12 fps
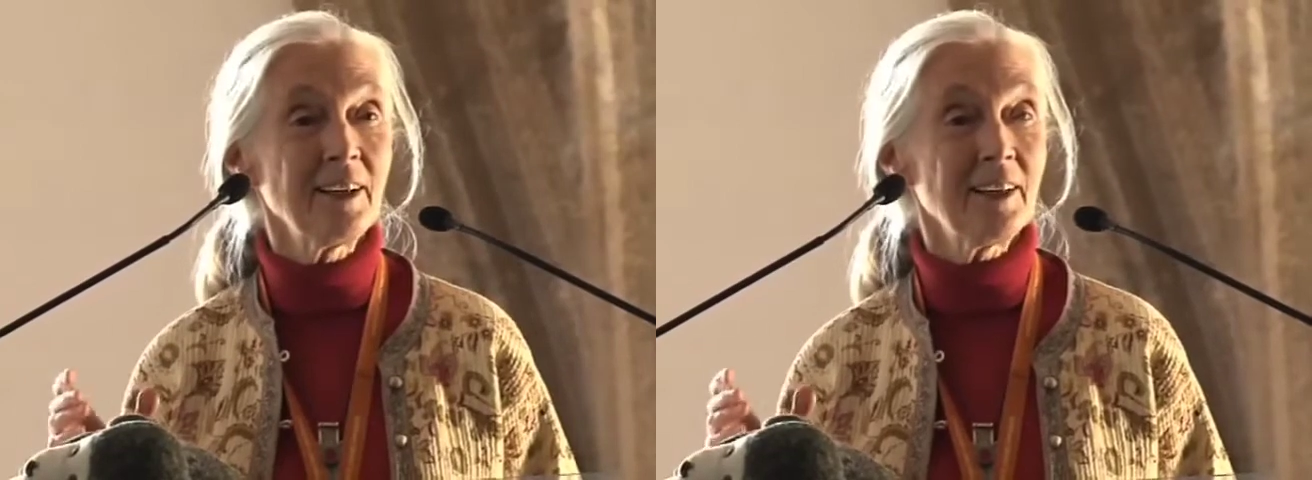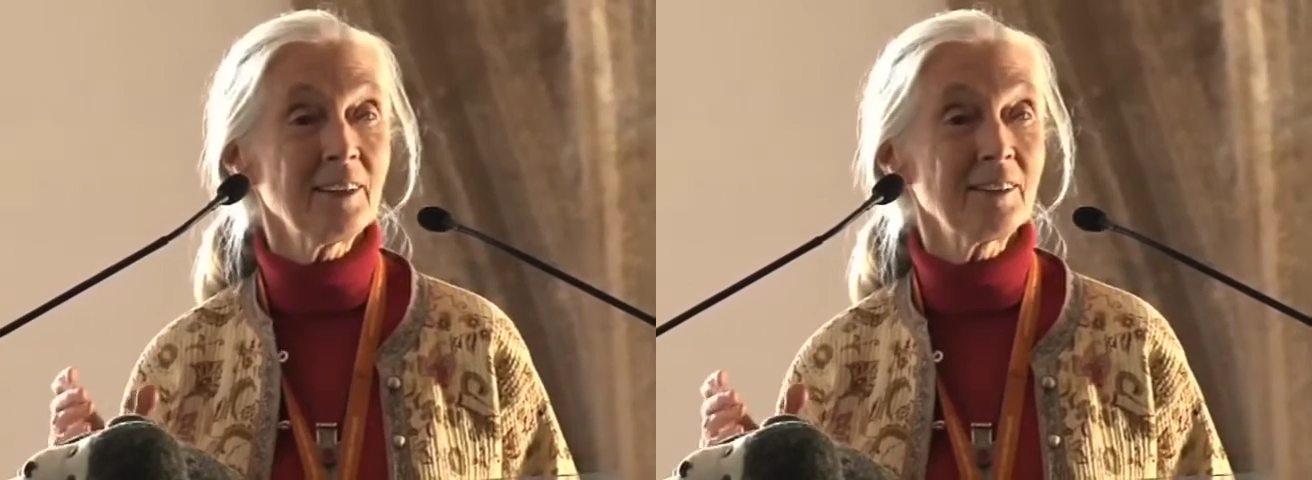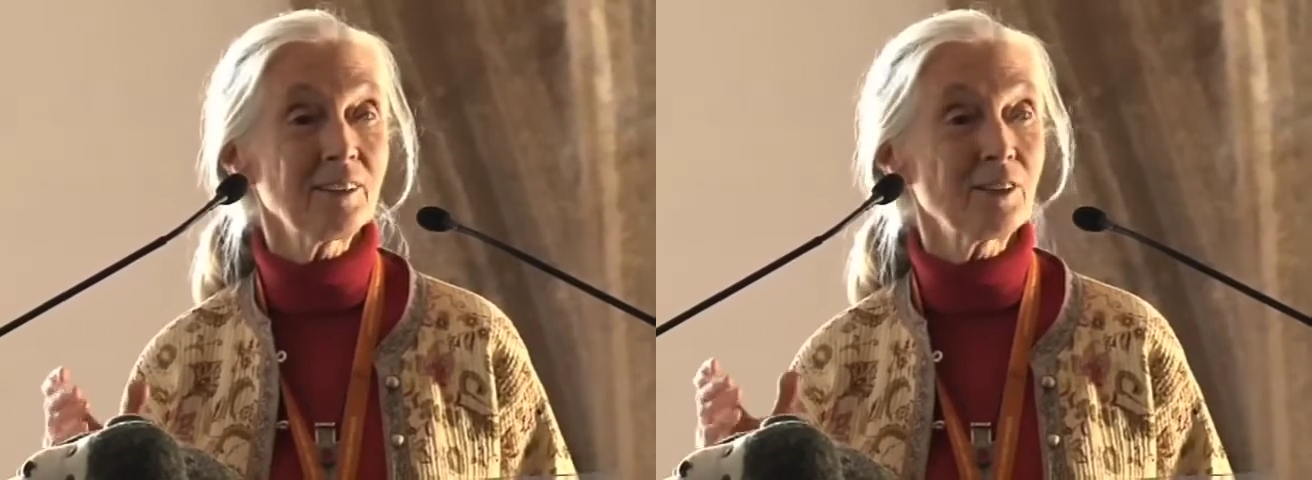
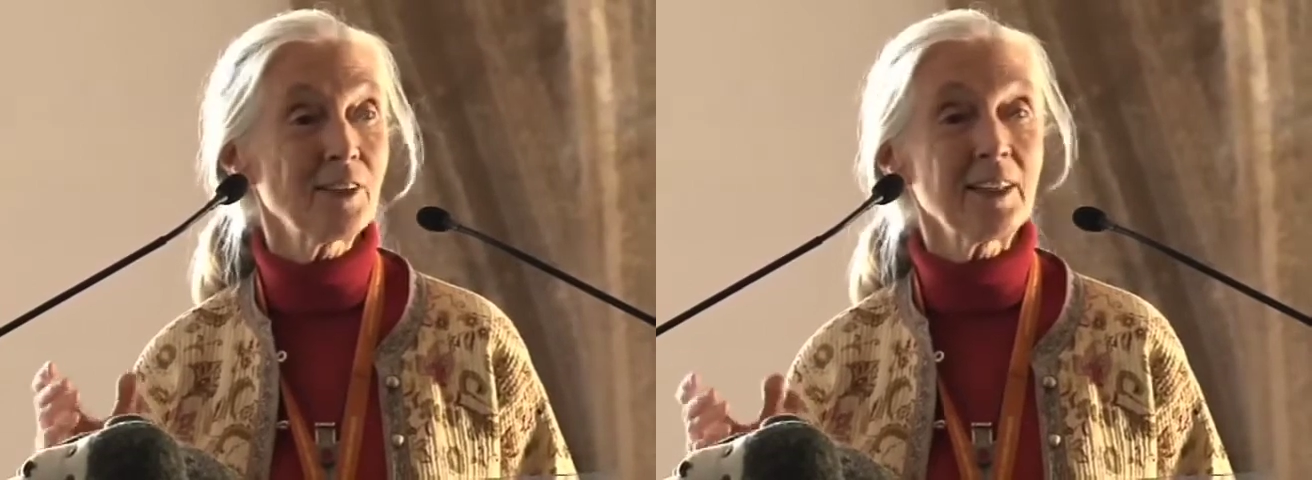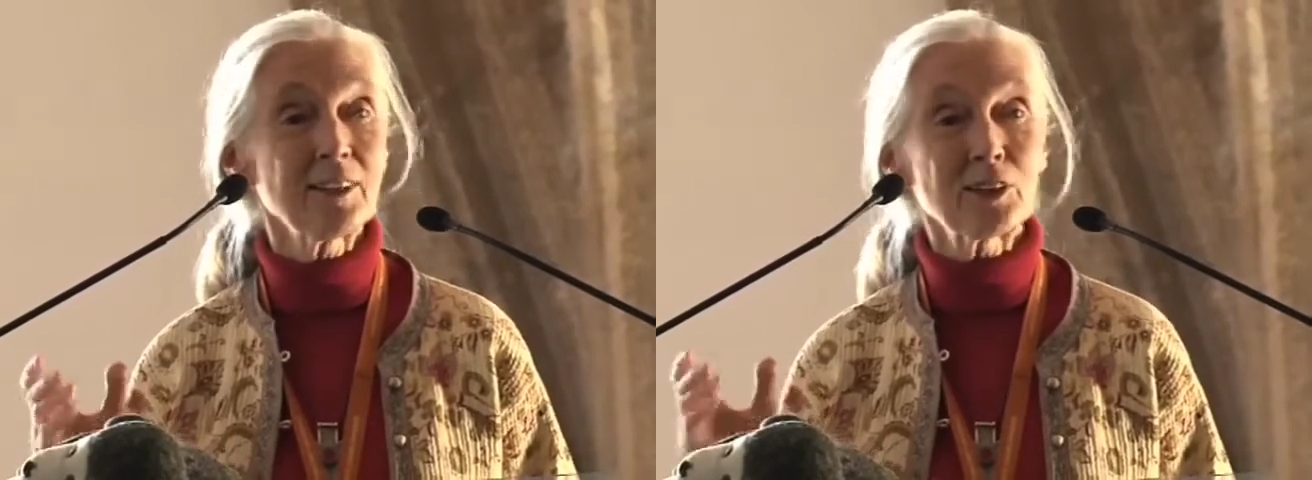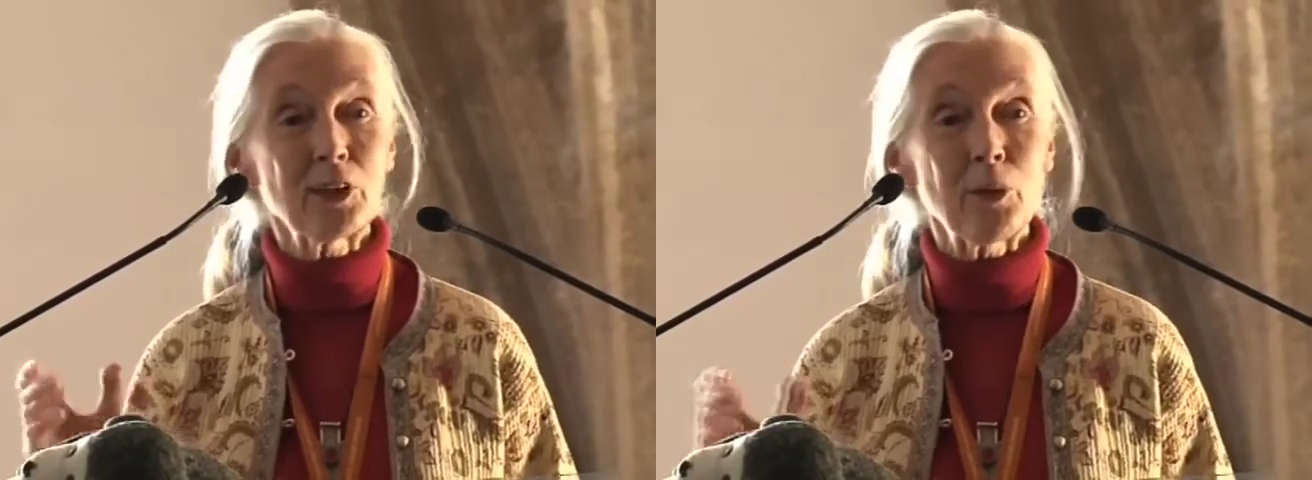and
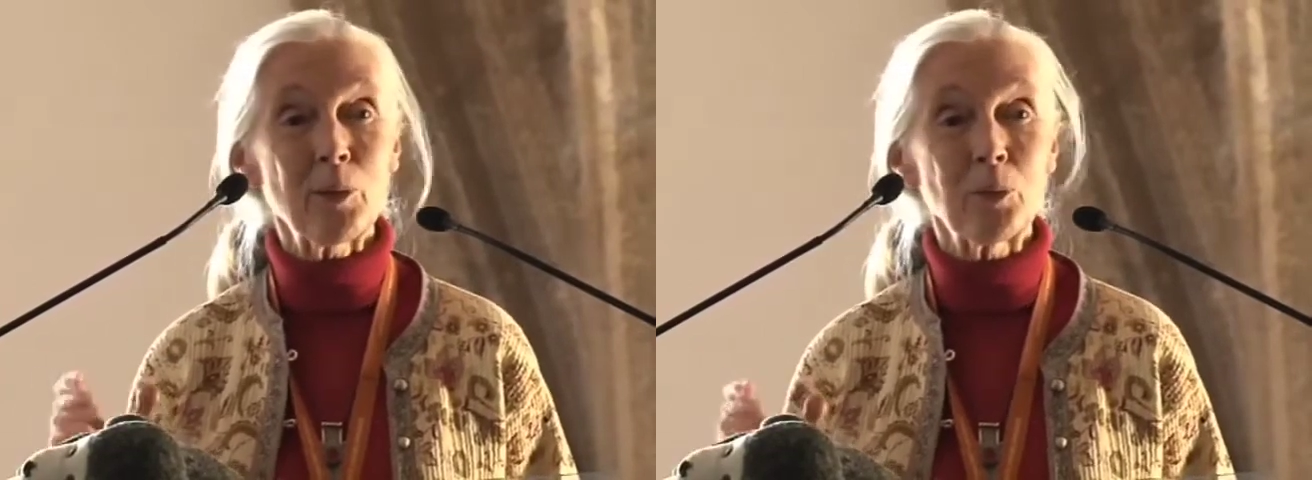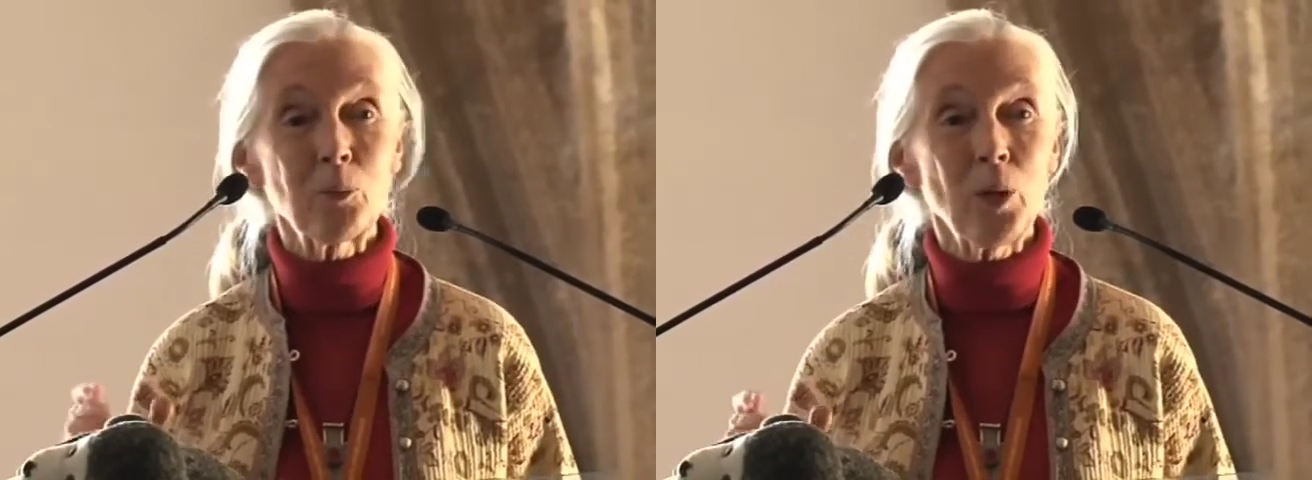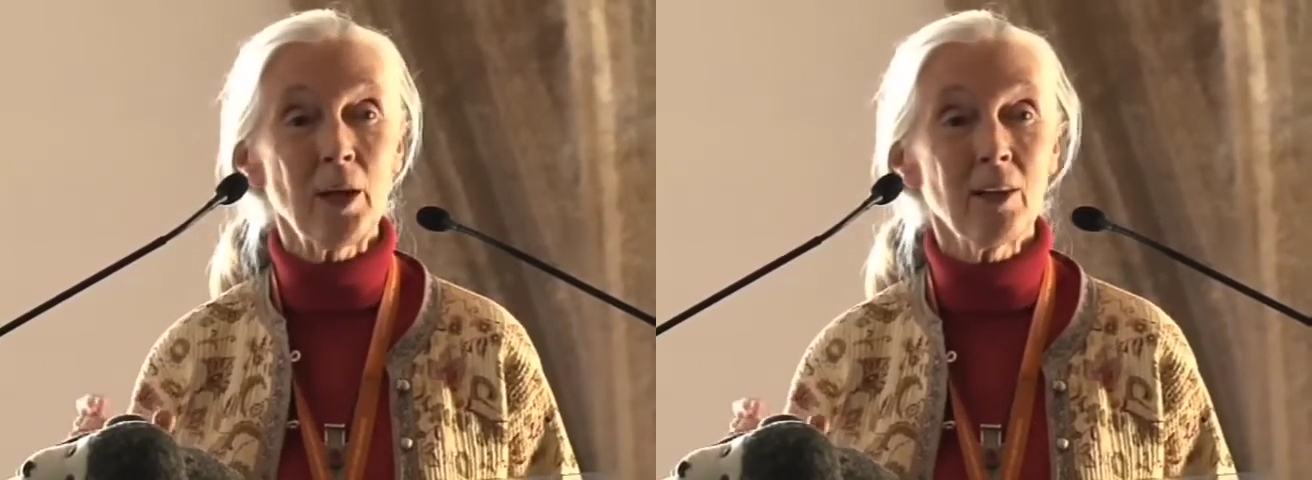things are
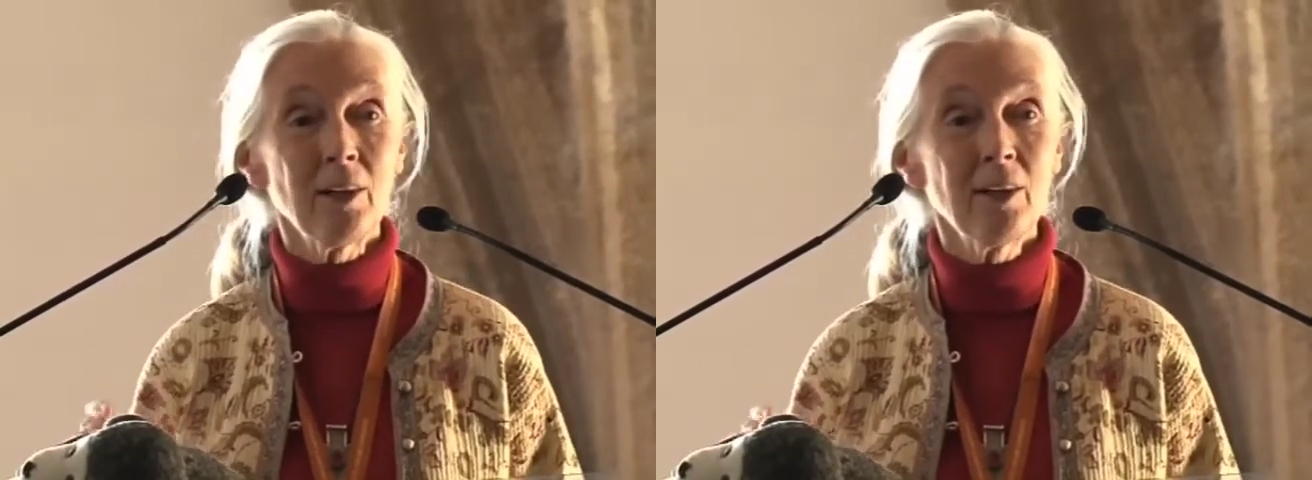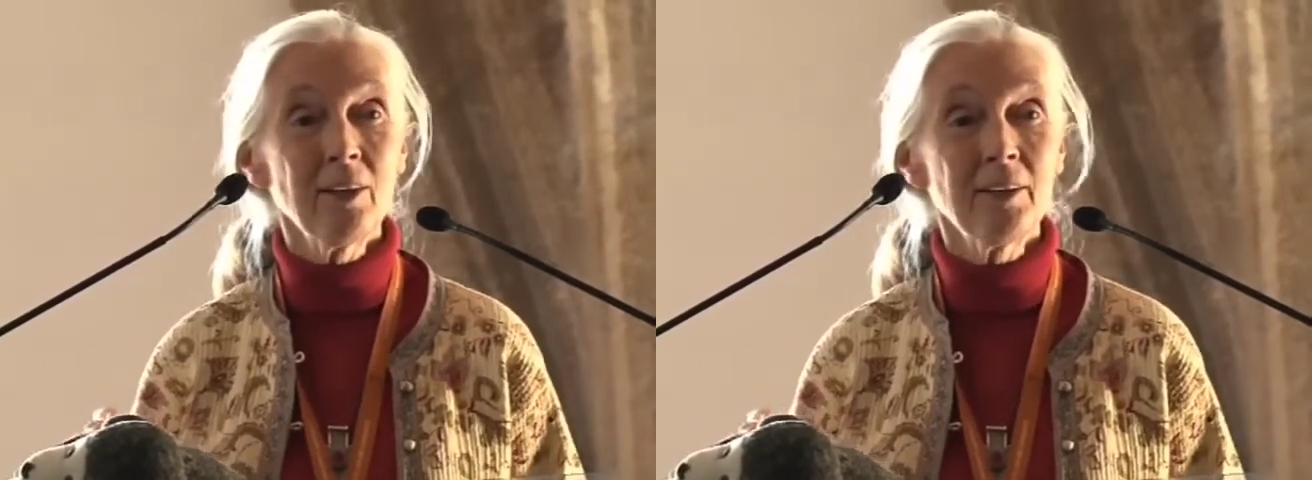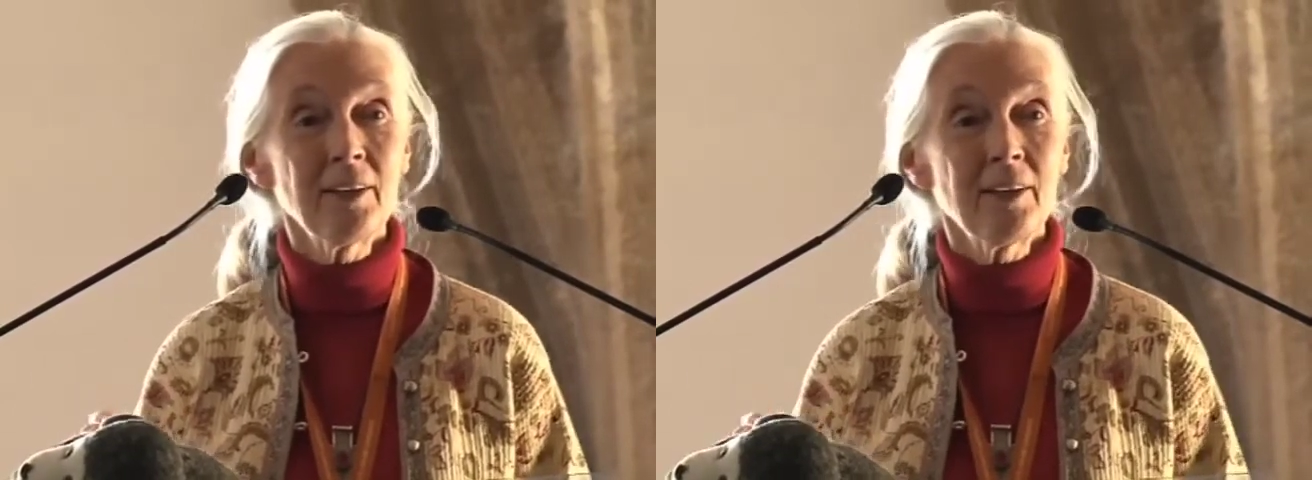going
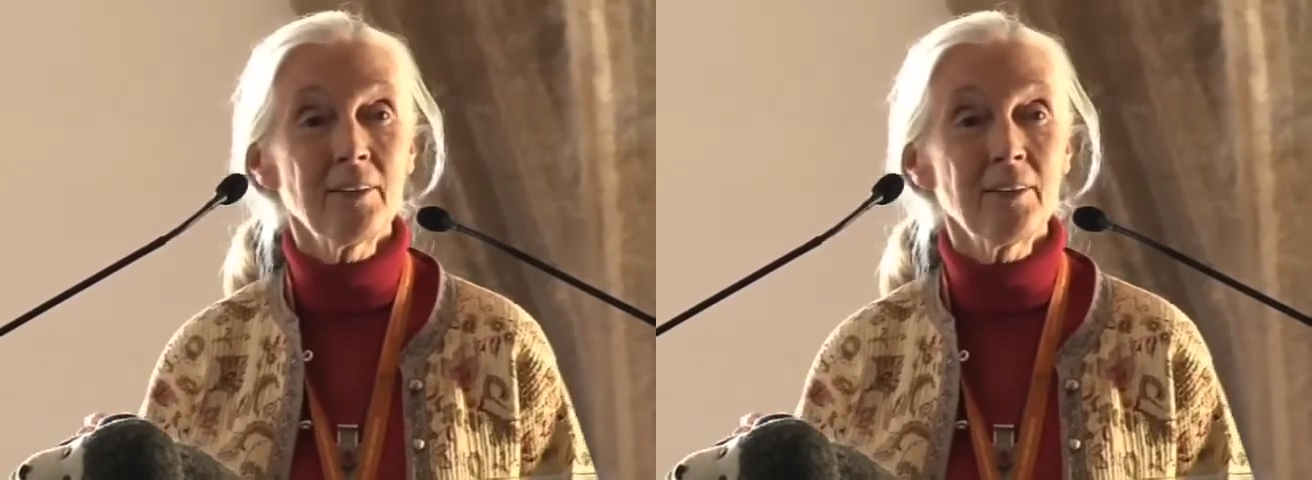well,